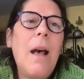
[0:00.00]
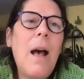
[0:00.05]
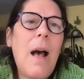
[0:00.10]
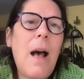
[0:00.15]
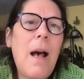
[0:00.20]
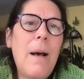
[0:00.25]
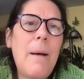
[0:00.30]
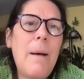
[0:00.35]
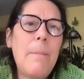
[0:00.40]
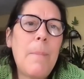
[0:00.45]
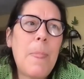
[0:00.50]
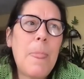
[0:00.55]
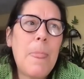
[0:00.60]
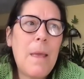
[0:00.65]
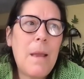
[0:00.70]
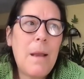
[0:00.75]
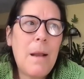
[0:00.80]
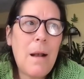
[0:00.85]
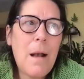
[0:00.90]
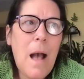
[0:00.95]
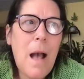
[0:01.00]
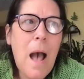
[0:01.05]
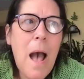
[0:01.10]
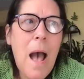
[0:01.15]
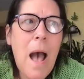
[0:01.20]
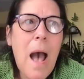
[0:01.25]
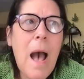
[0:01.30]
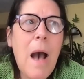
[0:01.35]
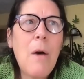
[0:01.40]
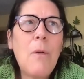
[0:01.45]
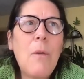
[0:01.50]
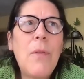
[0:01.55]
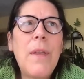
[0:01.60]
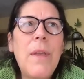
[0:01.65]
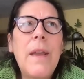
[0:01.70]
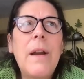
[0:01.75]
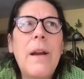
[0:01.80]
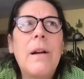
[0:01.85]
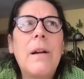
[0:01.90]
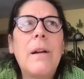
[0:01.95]
um, how
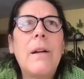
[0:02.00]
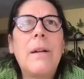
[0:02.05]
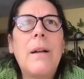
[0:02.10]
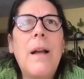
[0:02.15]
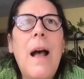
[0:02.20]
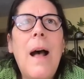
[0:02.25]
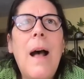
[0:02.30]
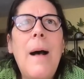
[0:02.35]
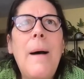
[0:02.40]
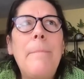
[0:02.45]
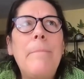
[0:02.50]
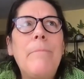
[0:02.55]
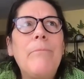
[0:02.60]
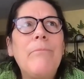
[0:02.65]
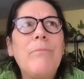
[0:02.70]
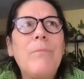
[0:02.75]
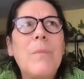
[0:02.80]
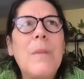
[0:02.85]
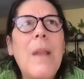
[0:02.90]
they're um,